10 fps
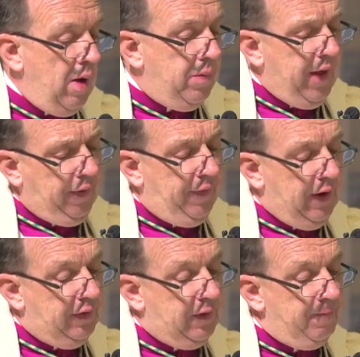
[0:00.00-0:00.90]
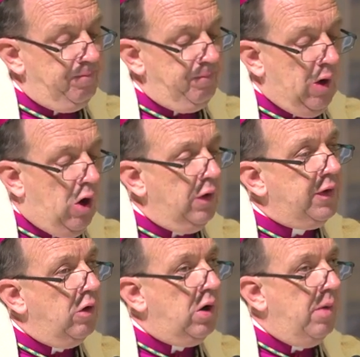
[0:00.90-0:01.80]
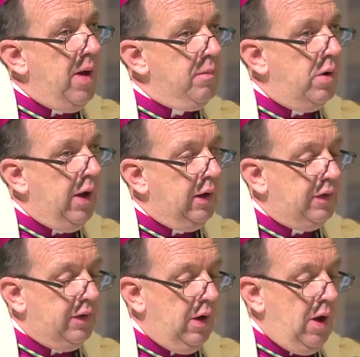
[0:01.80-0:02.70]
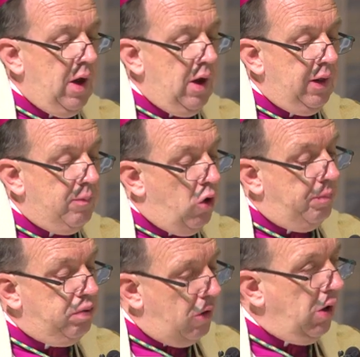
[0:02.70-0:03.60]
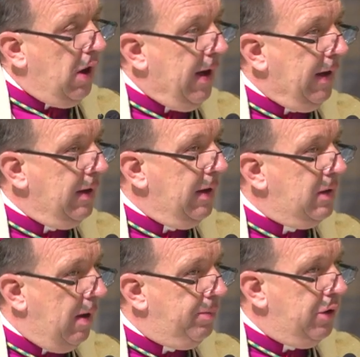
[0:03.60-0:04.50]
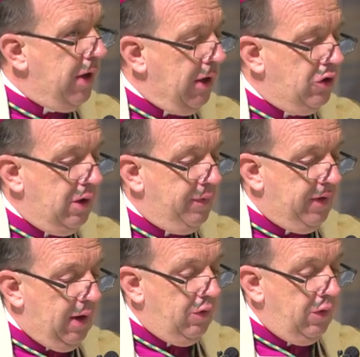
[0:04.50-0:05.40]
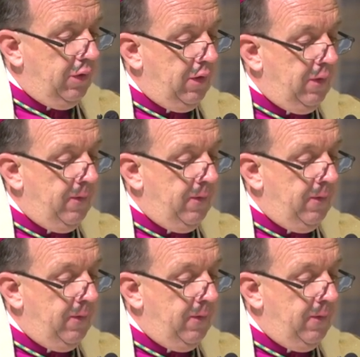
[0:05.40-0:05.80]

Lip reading: But that feast also commemorates the more Pauline interpretation of sainthood,